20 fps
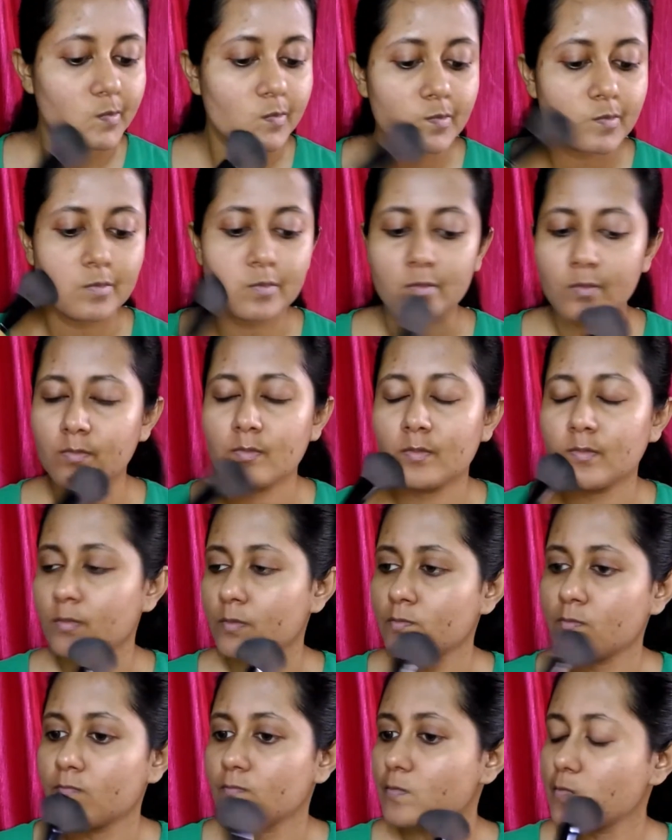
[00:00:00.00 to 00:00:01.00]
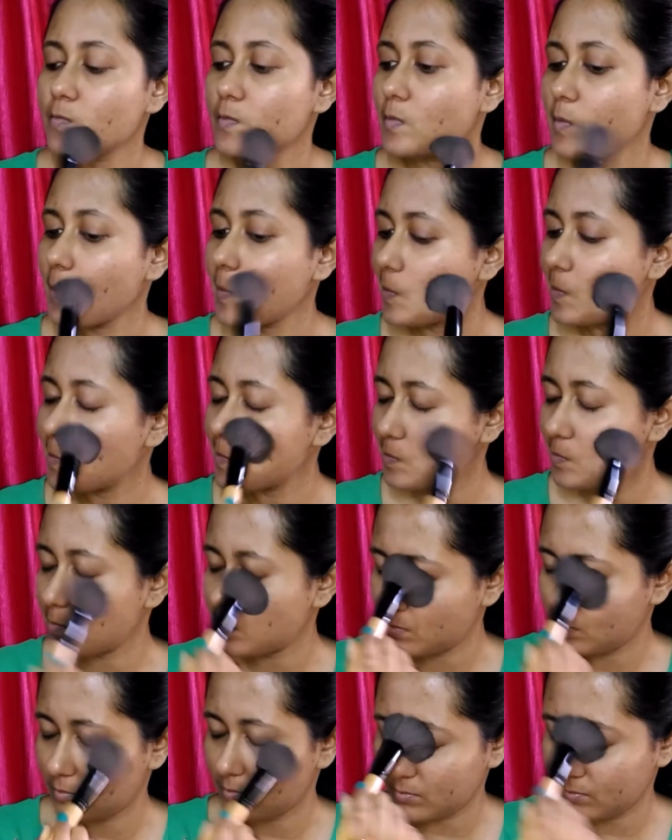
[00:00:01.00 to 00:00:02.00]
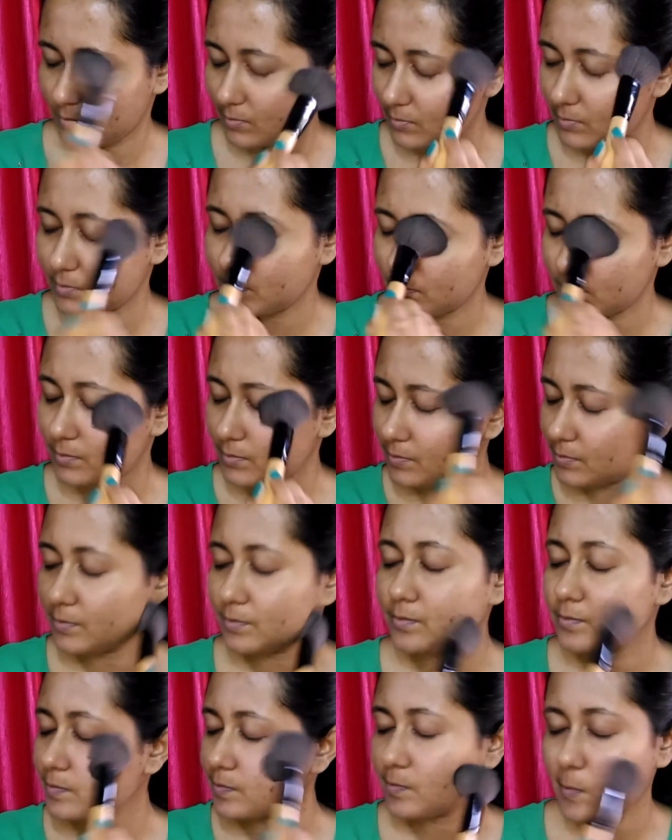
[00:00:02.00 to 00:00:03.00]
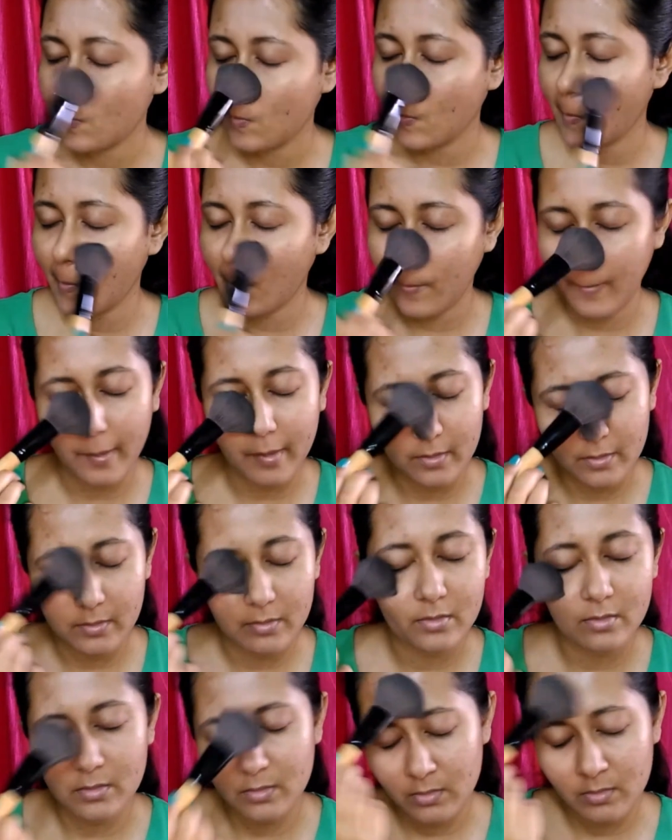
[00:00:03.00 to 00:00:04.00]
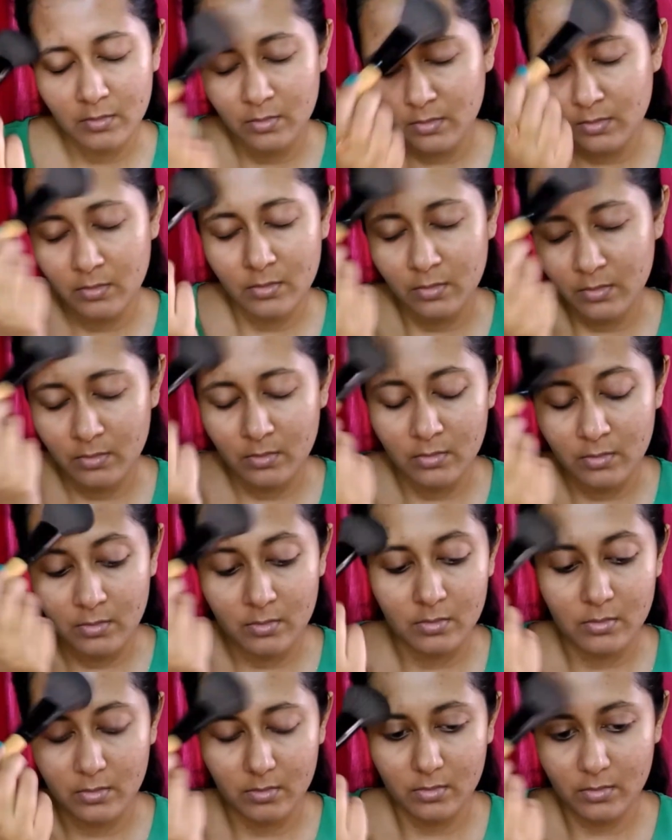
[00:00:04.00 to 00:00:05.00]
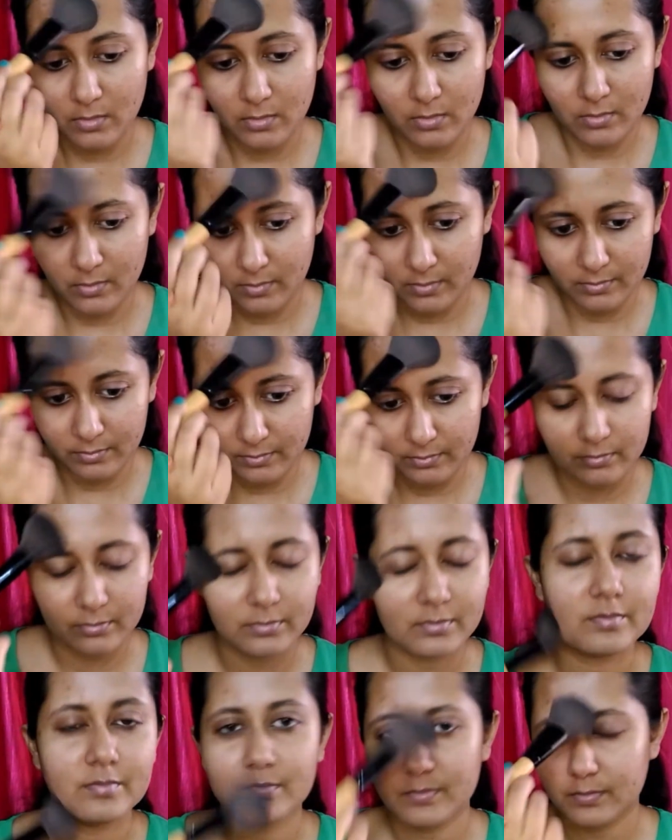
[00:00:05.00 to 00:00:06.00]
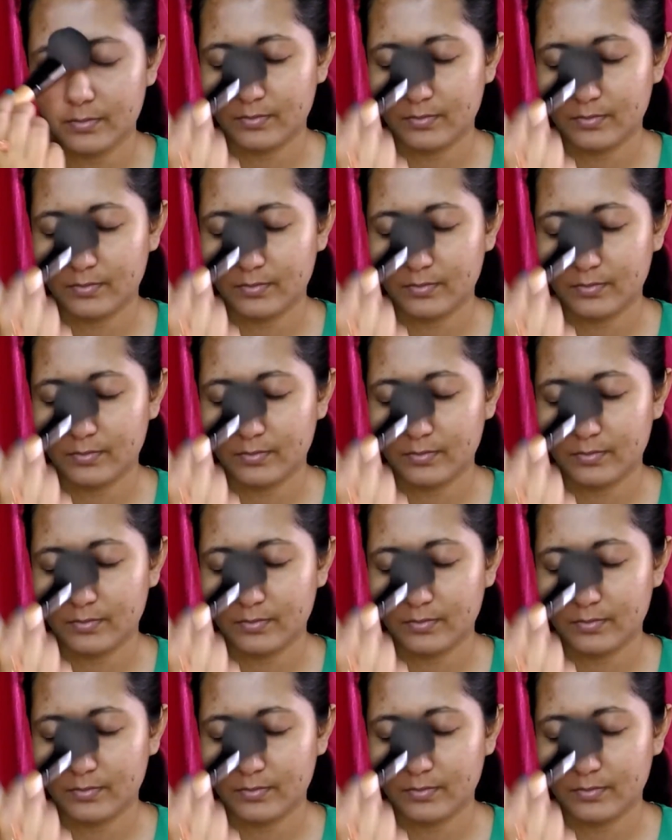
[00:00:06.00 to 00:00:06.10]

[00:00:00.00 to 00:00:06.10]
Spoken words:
(silence)